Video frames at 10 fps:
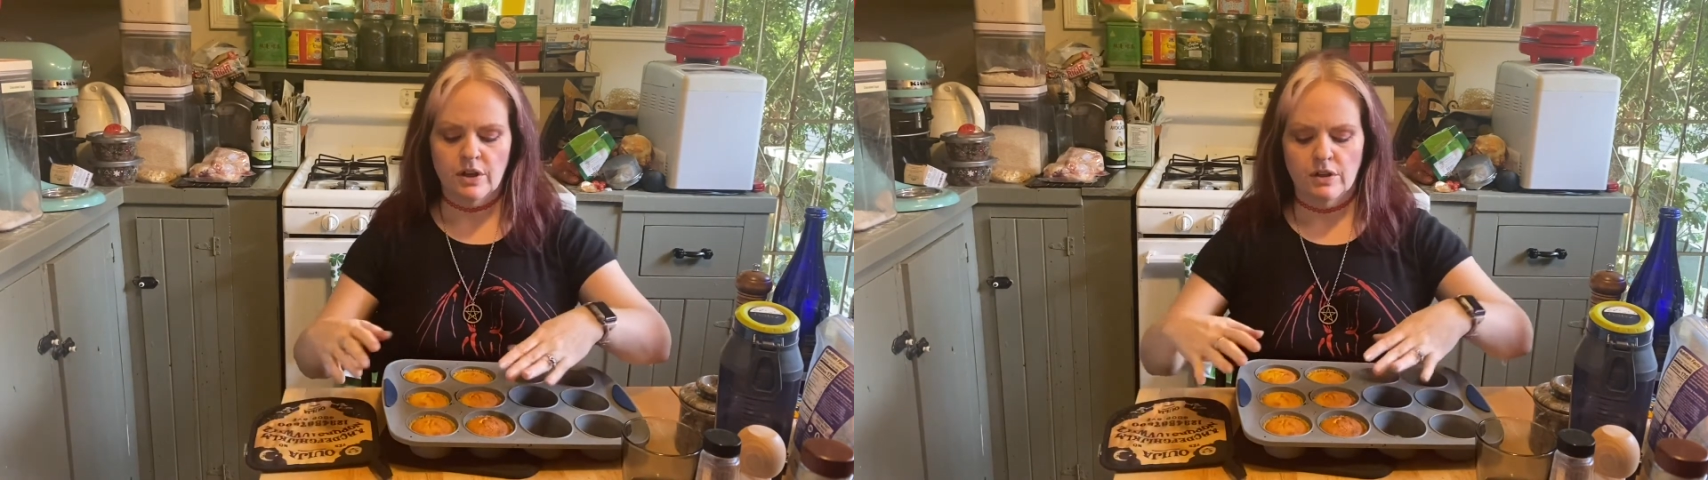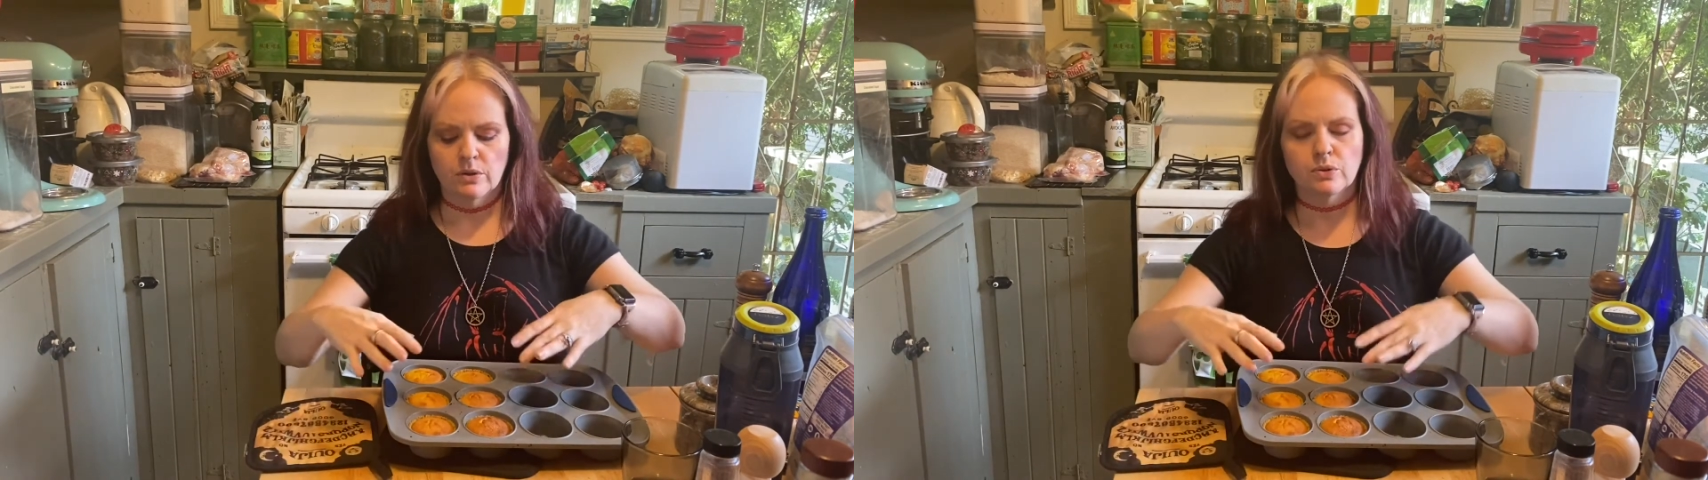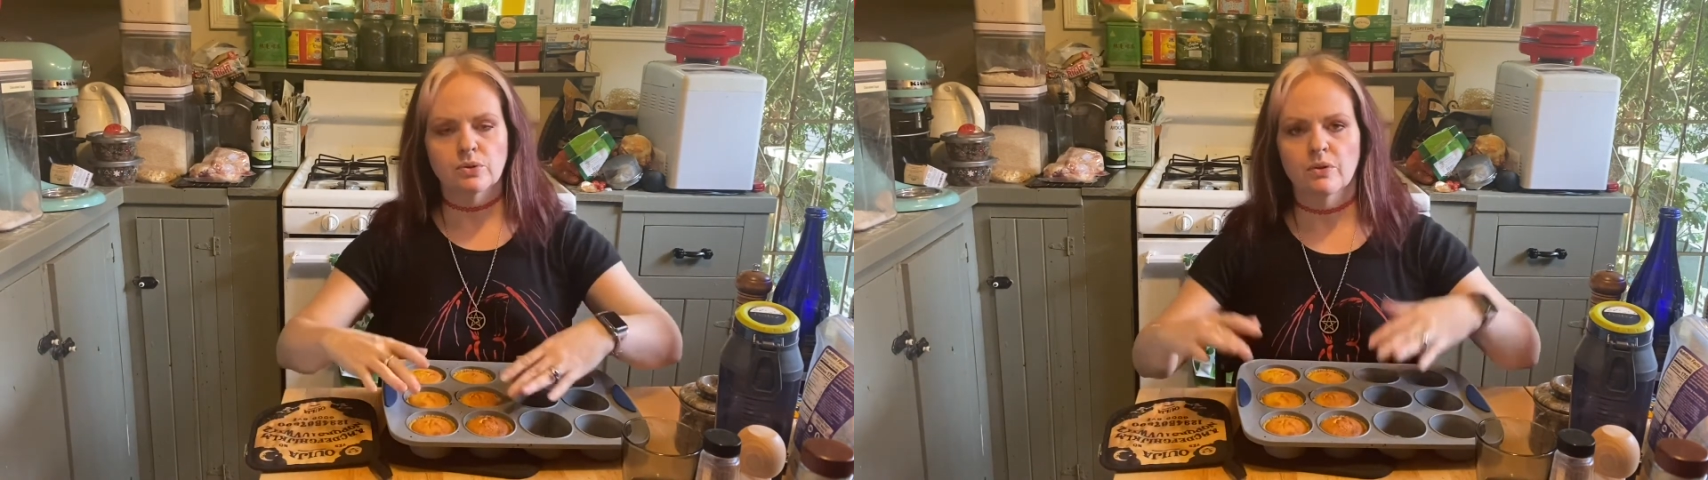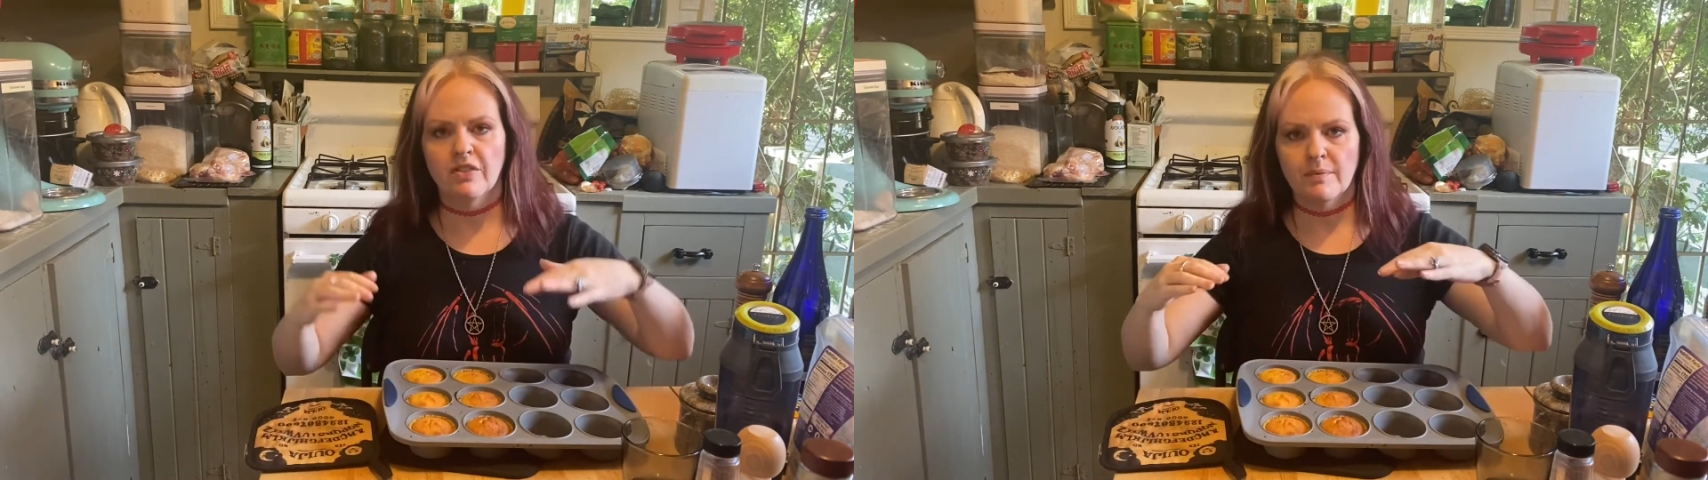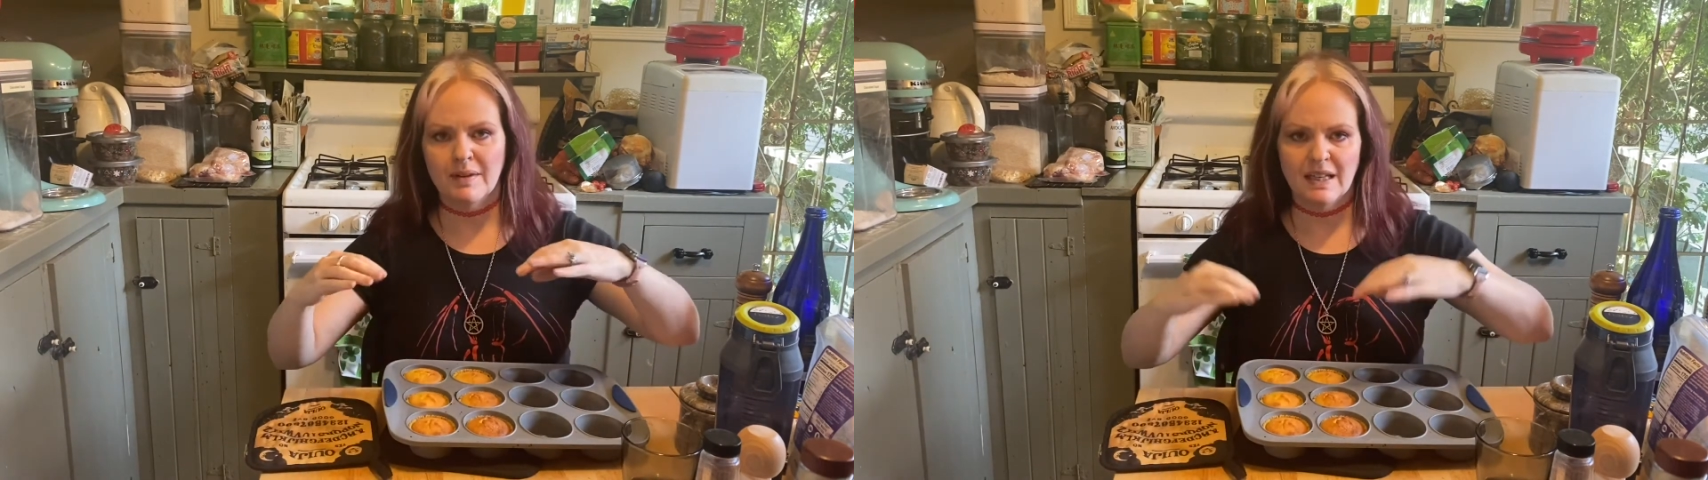You'll cool
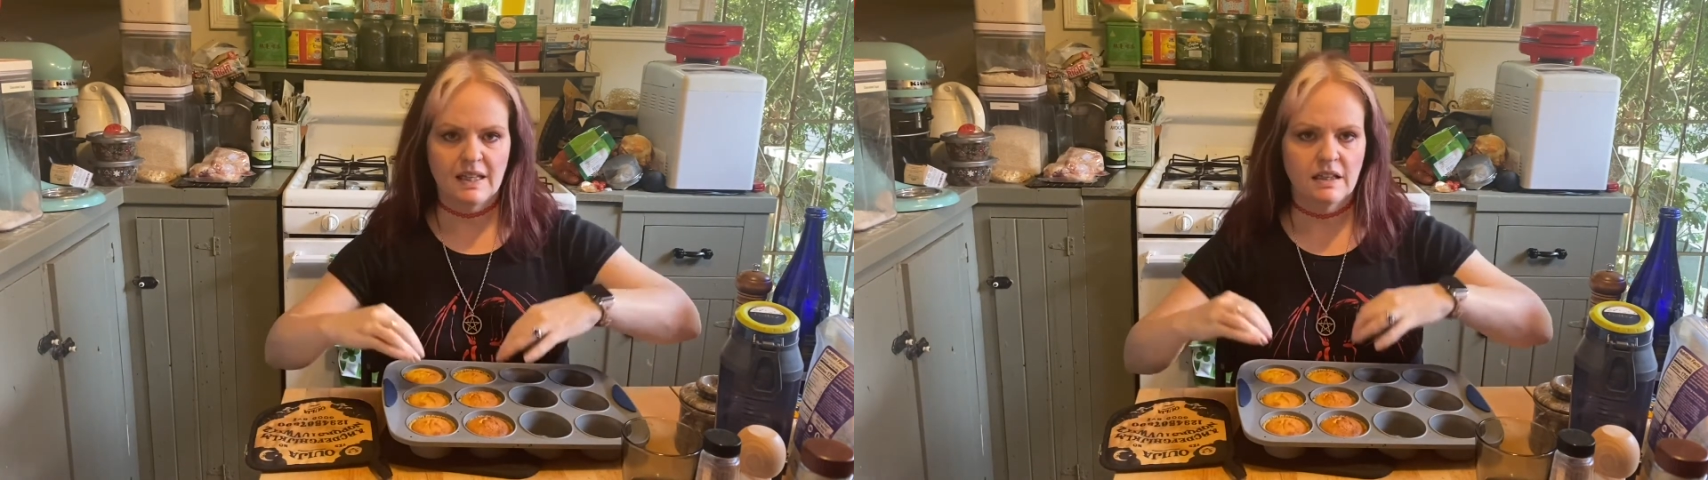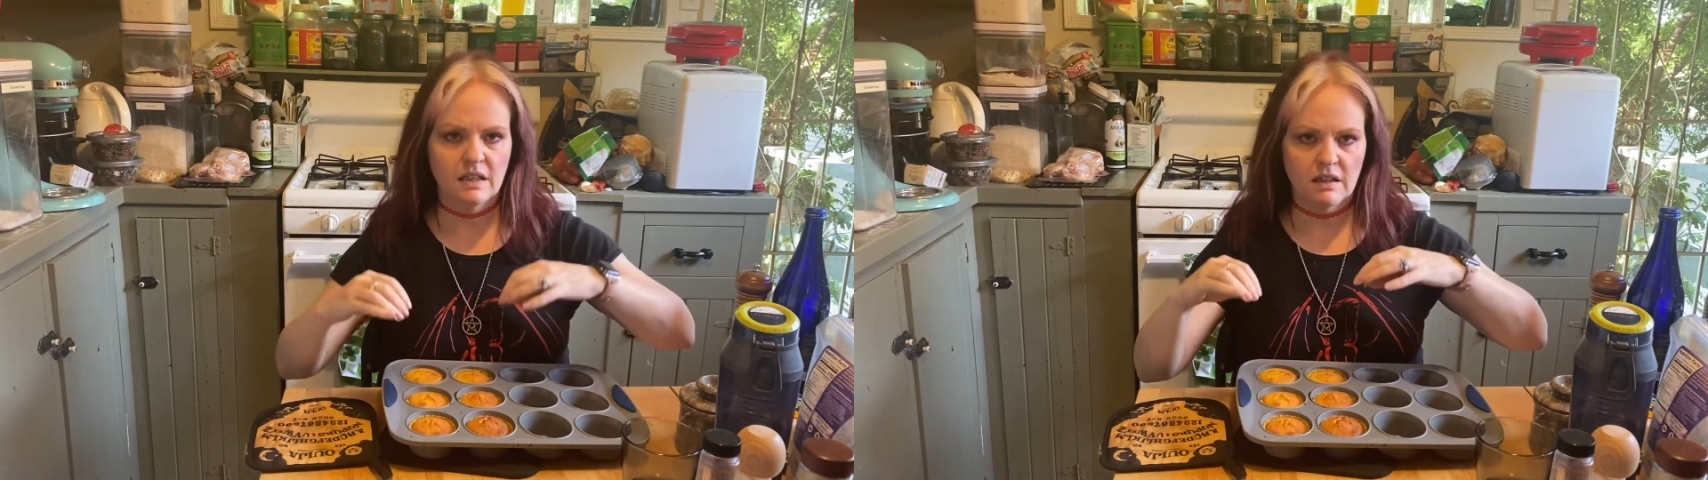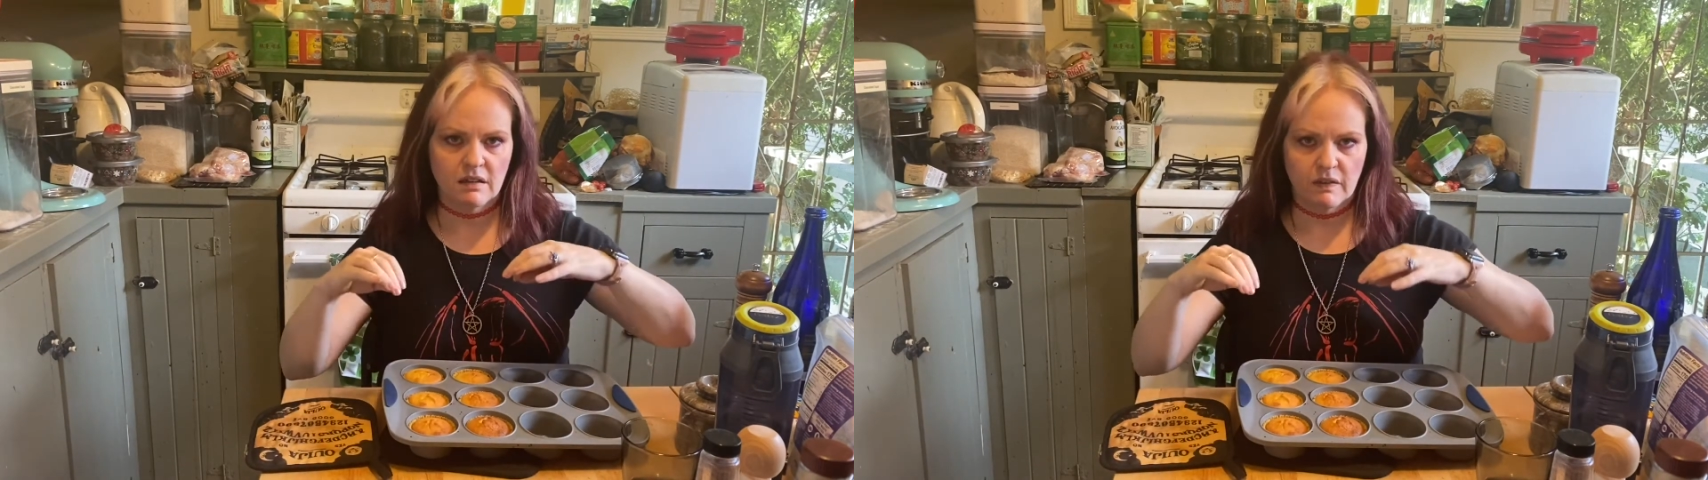them in